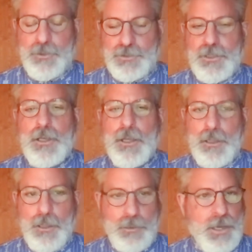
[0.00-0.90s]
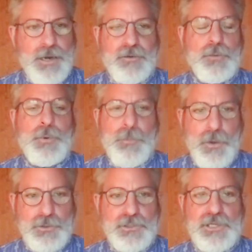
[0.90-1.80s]
There's a lot of good
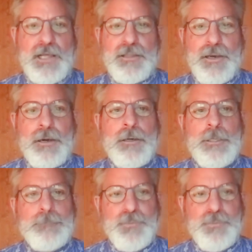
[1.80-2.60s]
proposals out there.